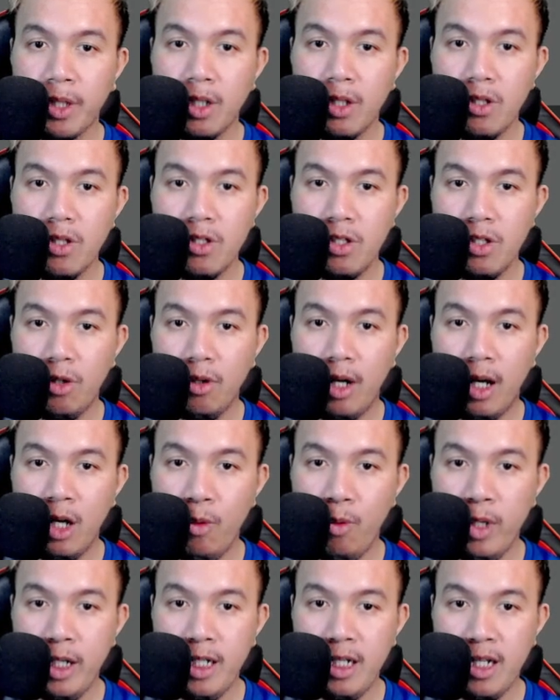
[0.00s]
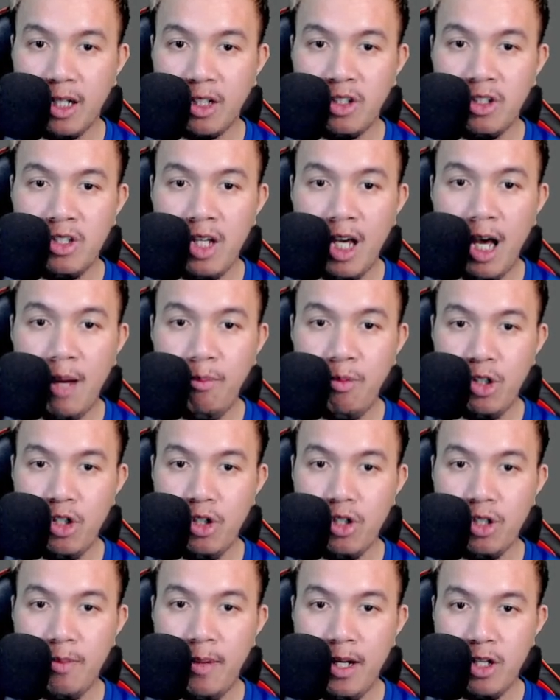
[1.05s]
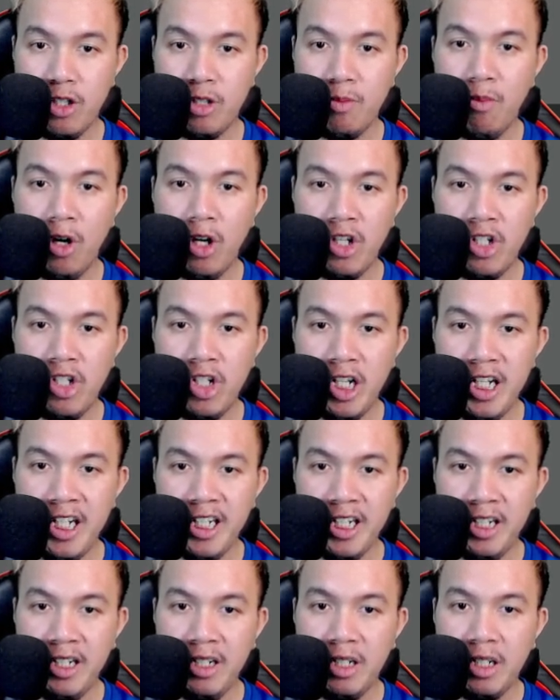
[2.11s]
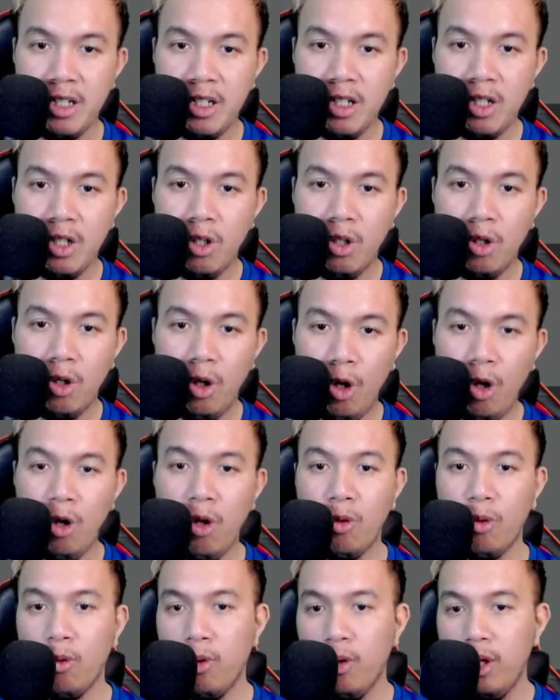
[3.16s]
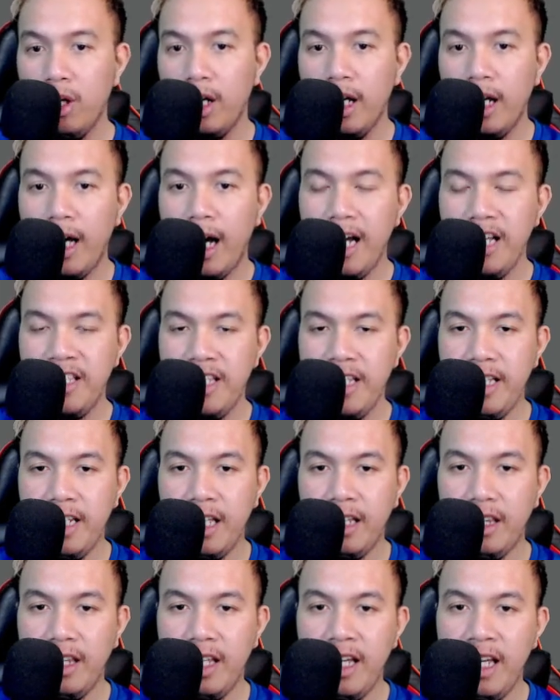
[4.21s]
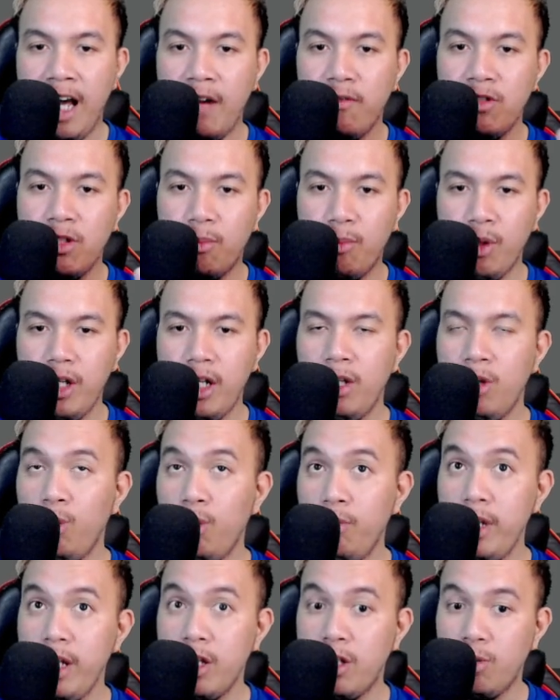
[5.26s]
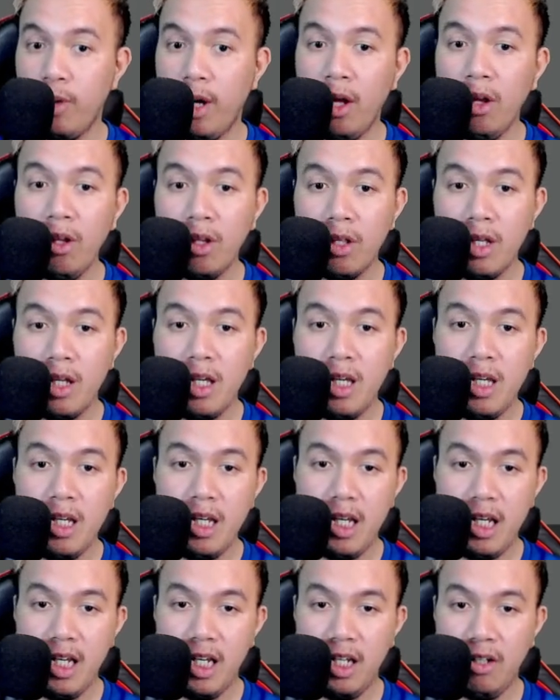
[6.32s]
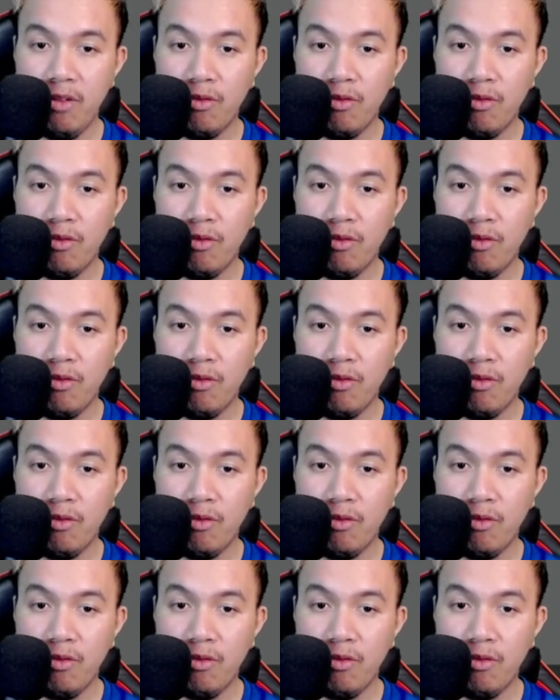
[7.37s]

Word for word: So I read and accept, choose Binance Smart Chain. Oh, I see that they have supported Huobi as well, and of